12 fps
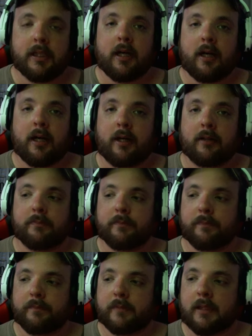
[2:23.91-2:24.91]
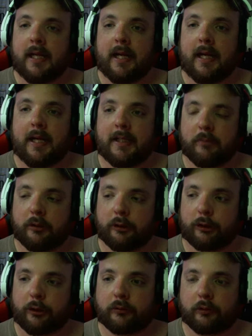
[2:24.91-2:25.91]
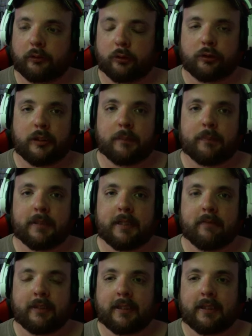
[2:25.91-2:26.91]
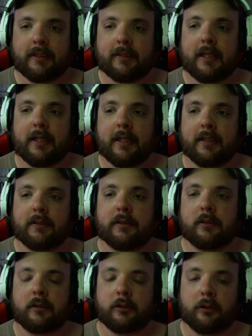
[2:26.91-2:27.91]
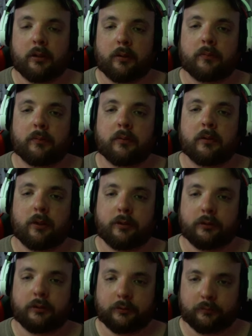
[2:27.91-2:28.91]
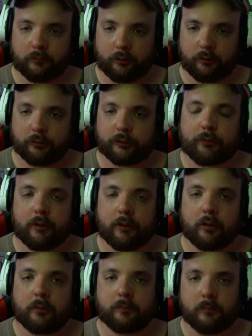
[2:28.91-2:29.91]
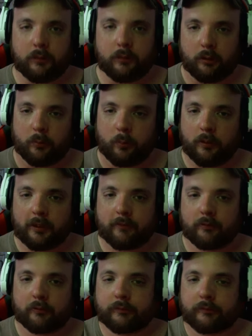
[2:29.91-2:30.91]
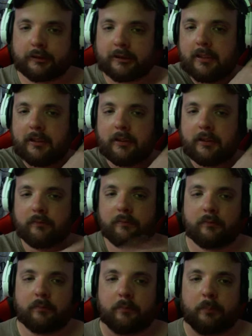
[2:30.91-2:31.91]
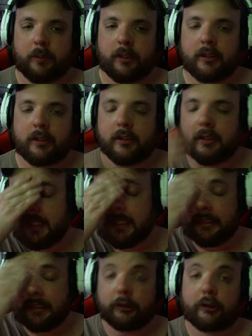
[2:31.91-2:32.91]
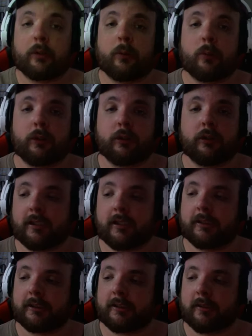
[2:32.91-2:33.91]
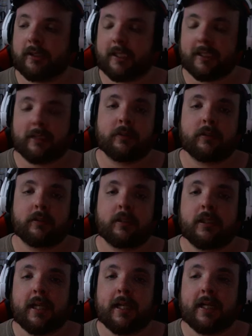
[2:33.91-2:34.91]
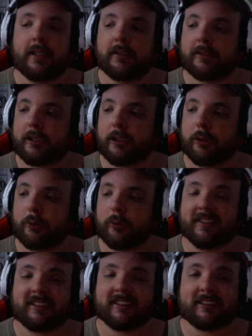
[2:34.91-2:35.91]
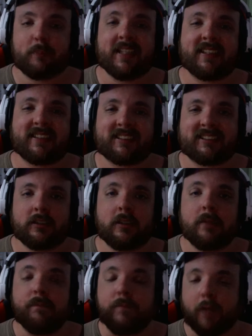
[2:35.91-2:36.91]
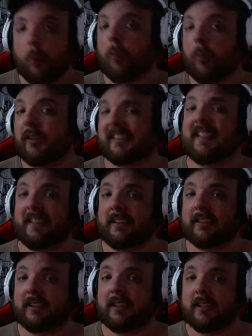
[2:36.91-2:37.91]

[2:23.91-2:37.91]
Um, and I'm going to show you a little clip and everything, and you know, on the little screen on you know whatever side I pick, and show what you guys think of it, and tell you the specs on what's in it.